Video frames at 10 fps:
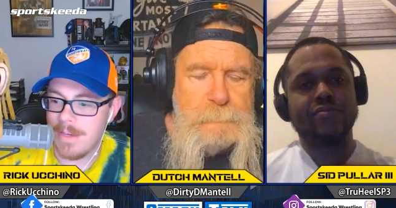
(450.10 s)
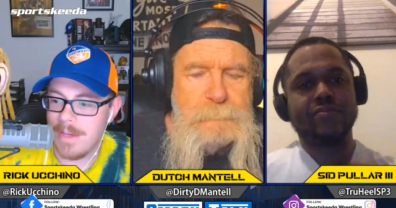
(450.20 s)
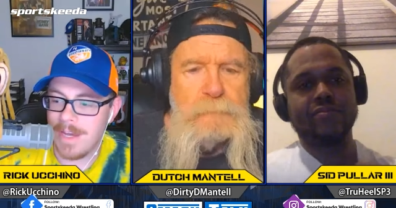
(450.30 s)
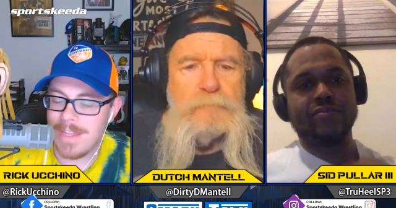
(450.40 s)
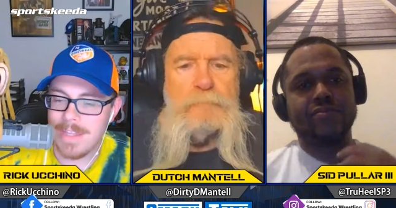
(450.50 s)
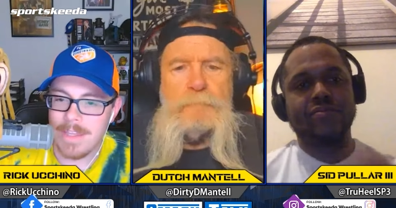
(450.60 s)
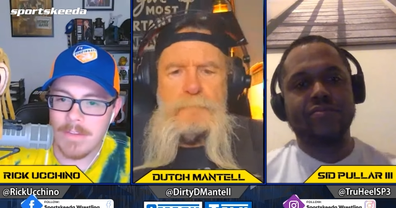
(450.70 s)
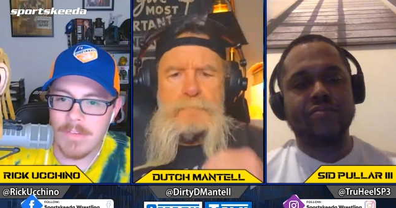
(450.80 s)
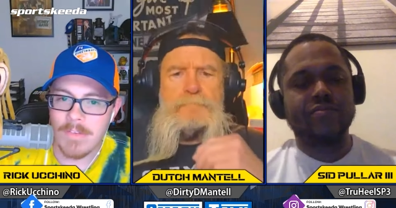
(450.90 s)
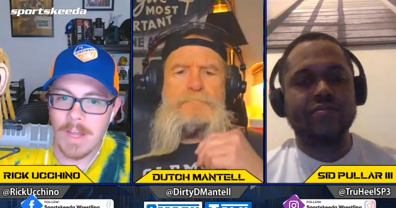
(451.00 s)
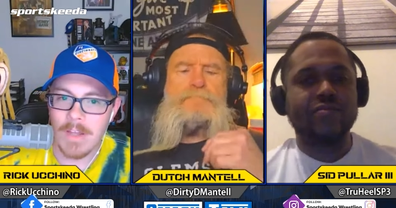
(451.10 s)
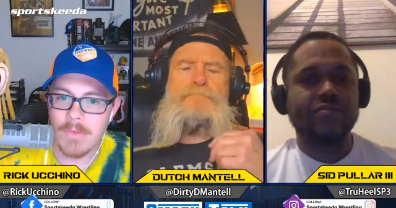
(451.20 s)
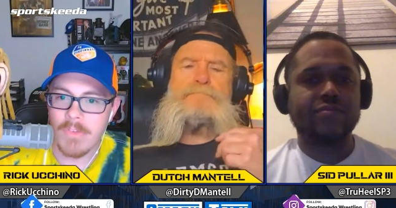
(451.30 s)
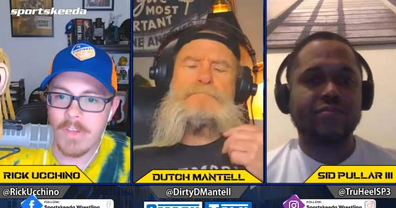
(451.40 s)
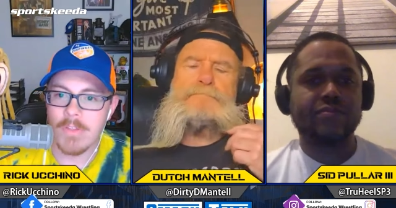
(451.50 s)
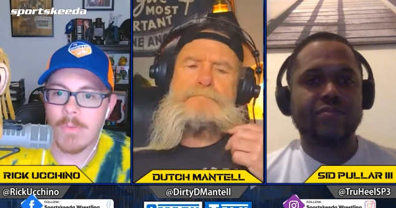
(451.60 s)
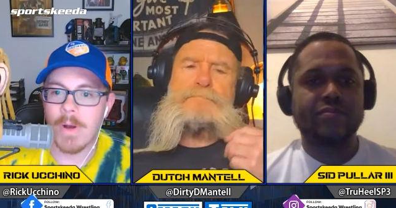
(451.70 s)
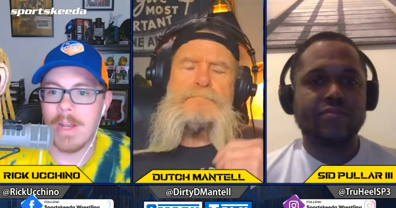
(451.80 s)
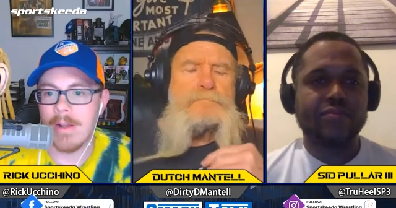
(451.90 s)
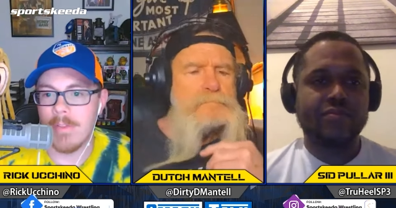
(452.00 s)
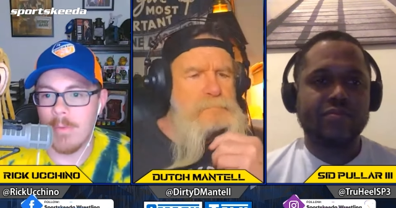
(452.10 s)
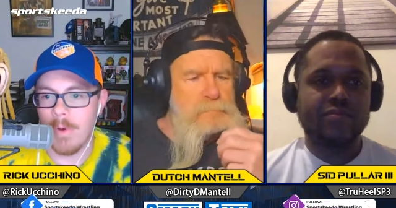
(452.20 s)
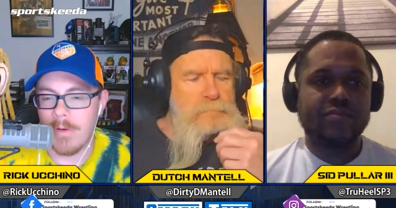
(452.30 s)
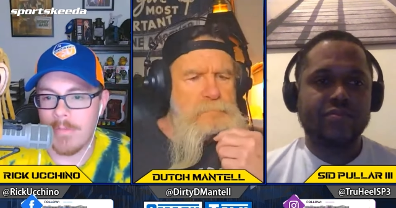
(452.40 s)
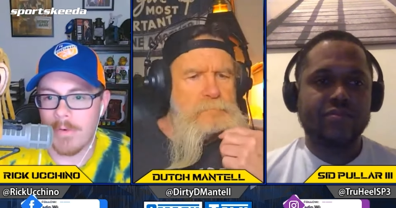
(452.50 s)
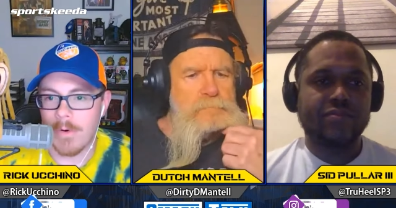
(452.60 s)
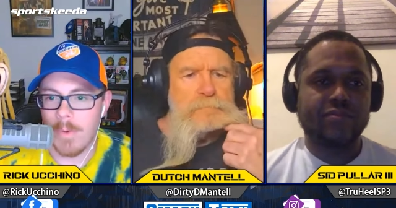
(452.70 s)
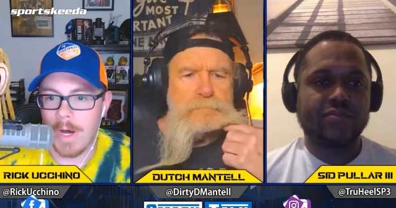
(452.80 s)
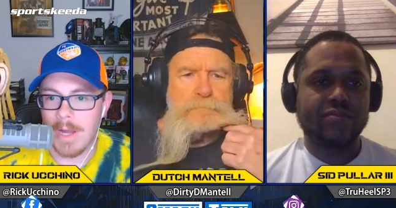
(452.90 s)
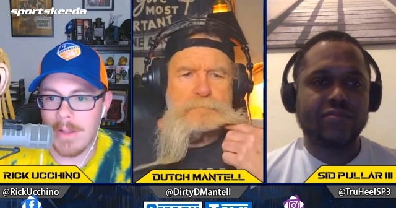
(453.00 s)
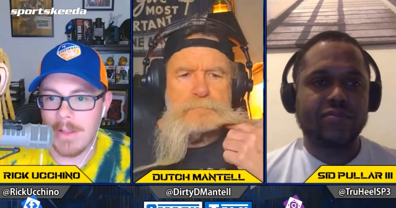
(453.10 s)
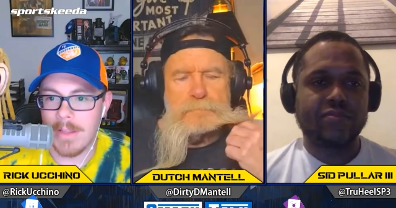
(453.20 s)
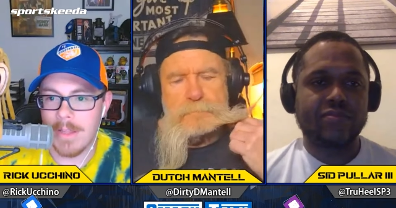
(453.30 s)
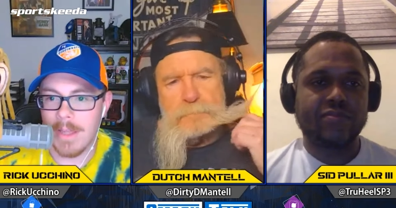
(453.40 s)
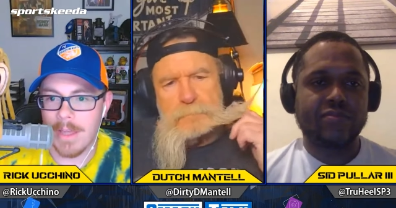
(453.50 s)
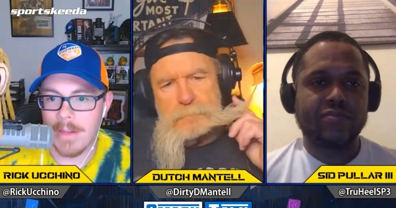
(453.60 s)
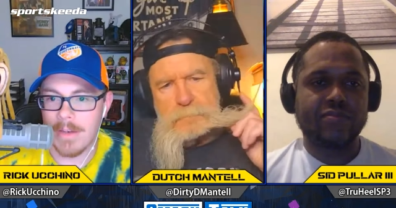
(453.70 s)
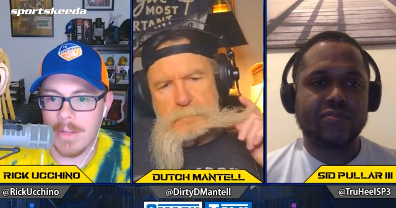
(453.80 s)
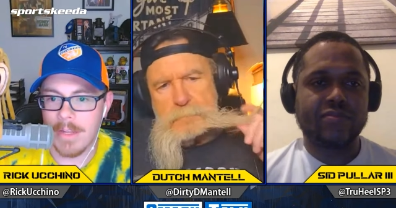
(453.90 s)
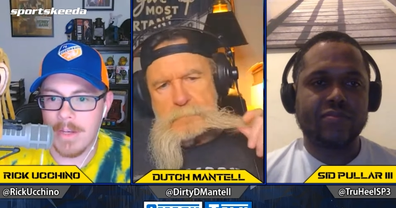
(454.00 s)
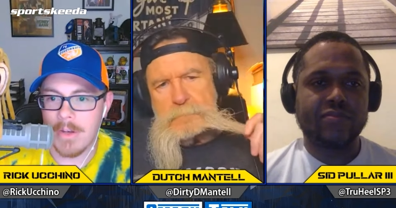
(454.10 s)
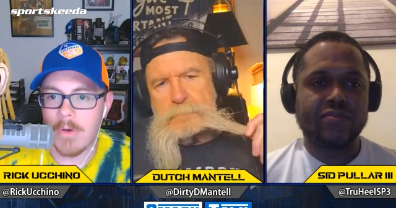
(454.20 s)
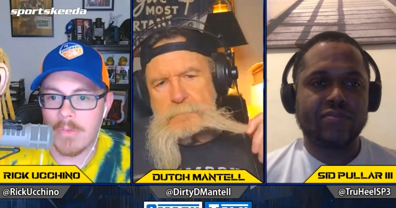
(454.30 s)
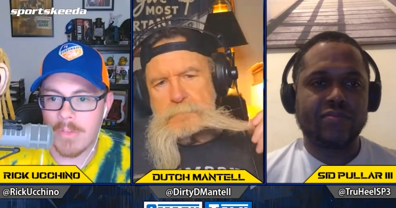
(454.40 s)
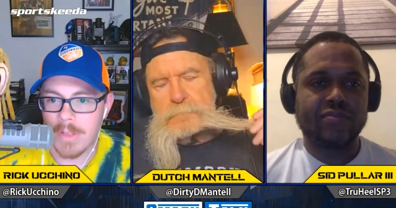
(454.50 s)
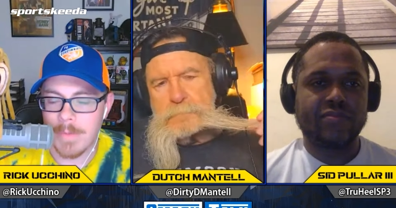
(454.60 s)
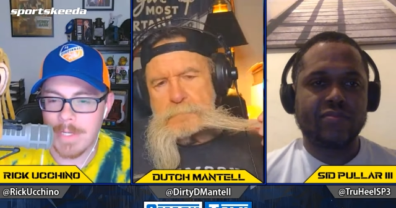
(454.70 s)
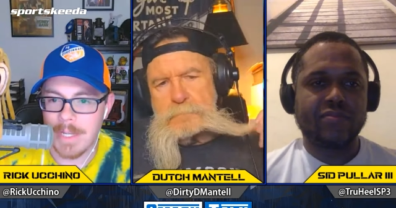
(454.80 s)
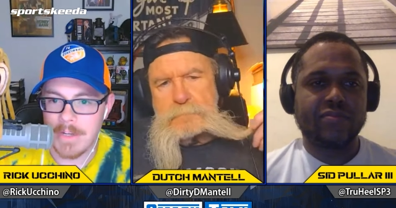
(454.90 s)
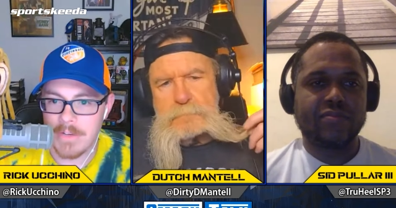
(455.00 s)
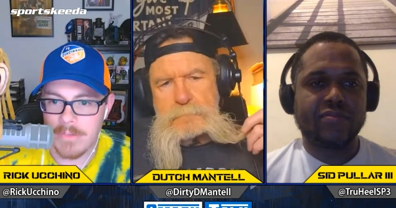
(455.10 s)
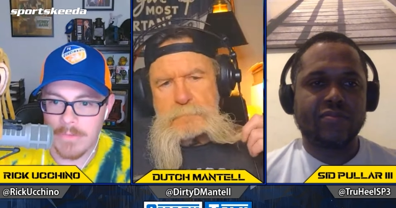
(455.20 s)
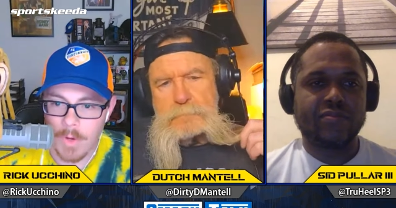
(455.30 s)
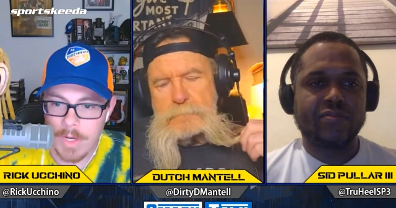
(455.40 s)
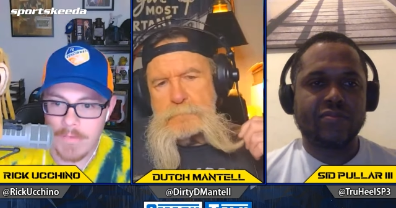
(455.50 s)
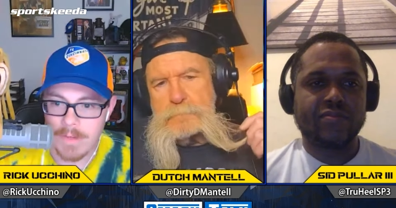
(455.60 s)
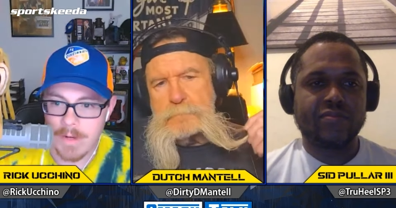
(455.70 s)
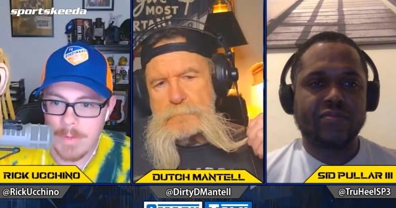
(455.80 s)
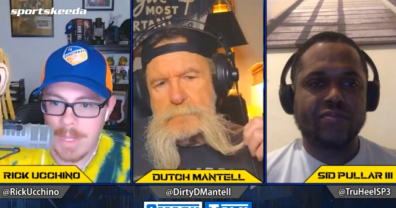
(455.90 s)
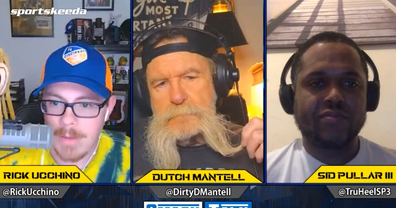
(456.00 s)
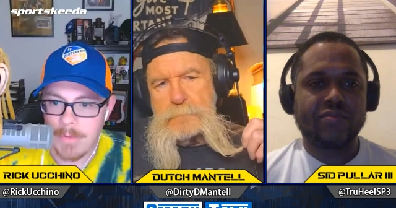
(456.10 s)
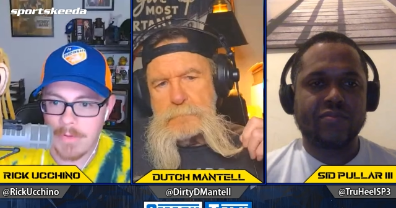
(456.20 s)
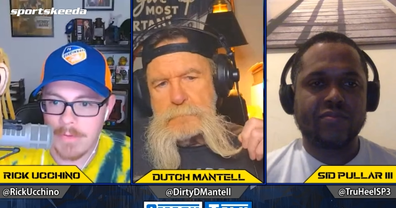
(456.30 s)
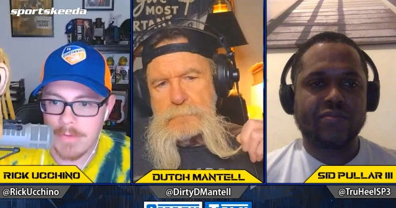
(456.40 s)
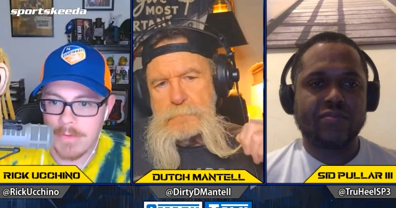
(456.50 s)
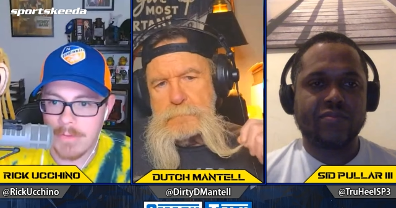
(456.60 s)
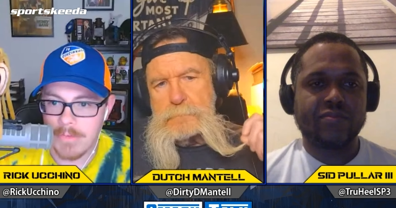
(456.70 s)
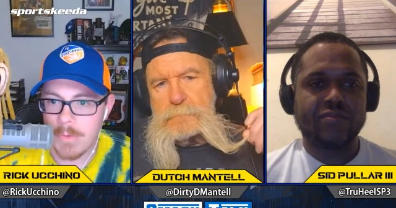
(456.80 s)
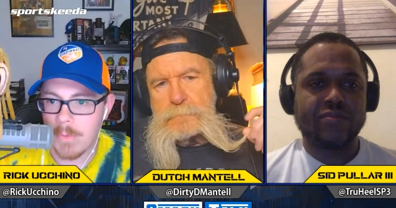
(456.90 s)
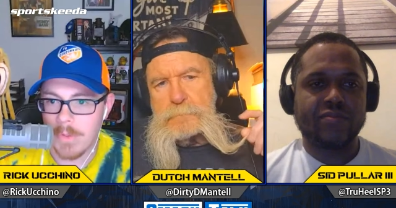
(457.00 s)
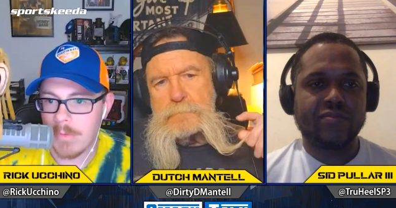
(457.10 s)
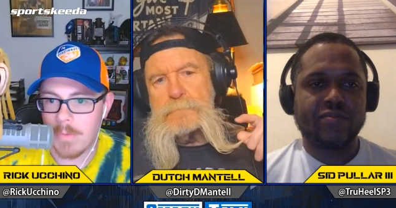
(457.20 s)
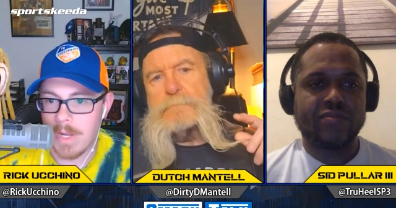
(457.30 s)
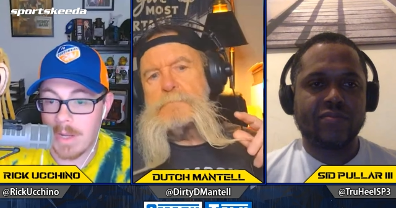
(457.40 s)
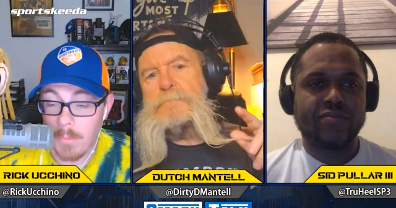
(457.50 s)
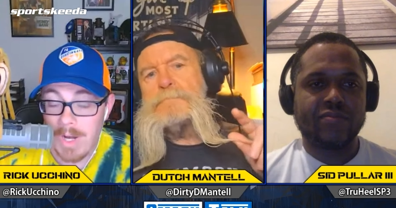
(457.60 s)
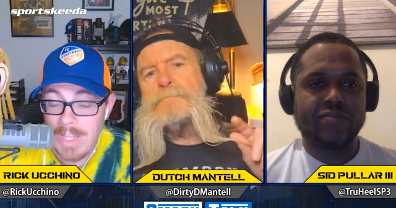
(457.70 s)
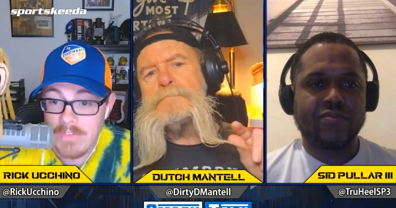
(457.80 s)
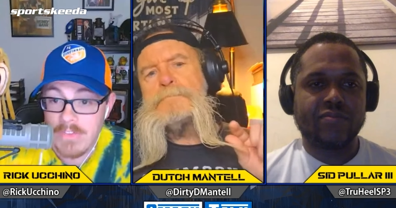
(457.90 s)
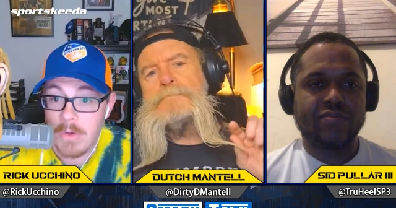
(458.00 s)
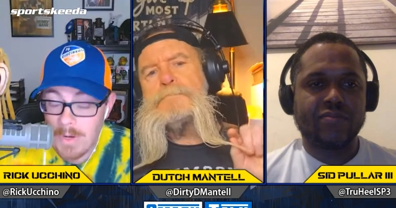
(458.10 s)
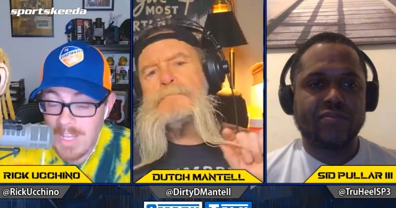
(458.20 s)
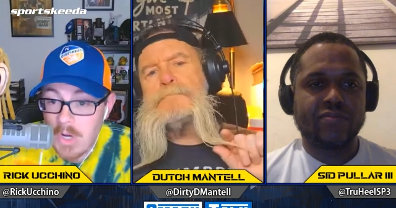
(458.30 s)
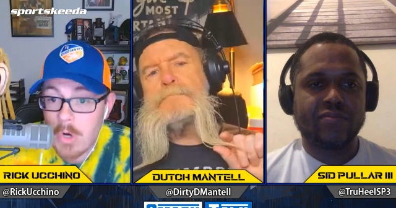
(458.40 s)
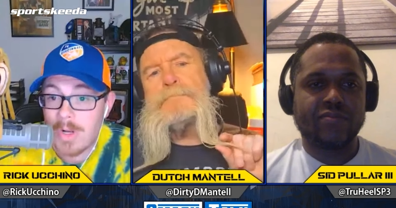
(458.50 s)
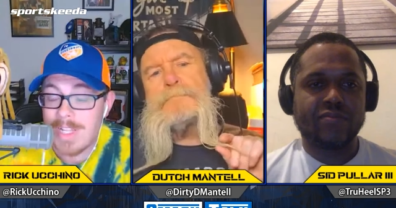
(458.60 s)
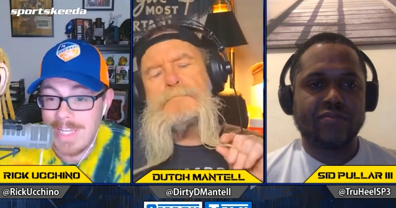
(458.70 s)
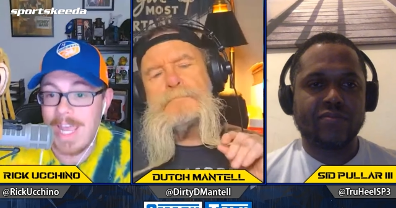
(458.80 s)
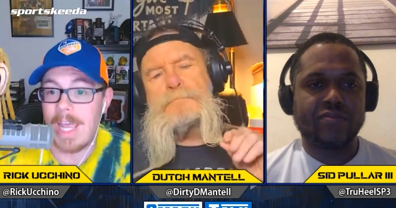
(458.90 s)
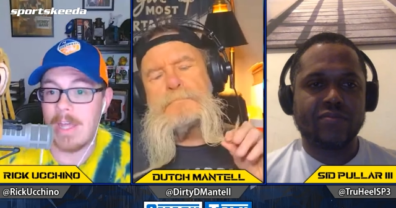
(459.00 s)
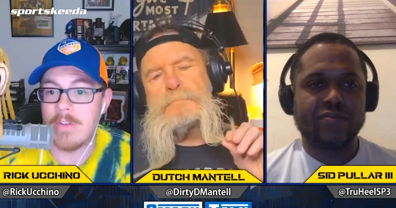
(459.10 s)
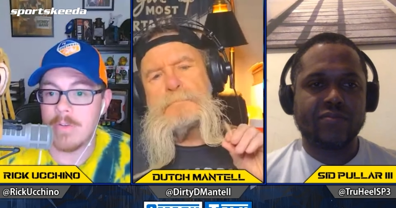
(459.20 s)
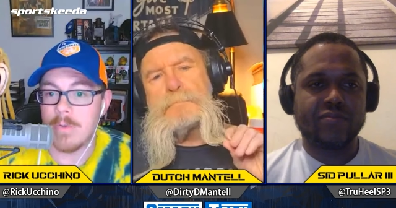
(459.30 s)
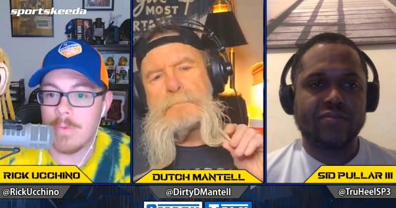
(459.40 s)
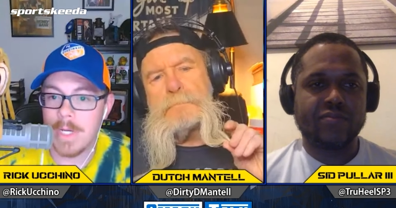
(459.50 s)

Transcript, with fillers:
Speaker 1: I think this is a guy who's seen the writing on the wall for a while, and he knows the limitations of what he's going to be able to do in the ring and what he still what he currently can do.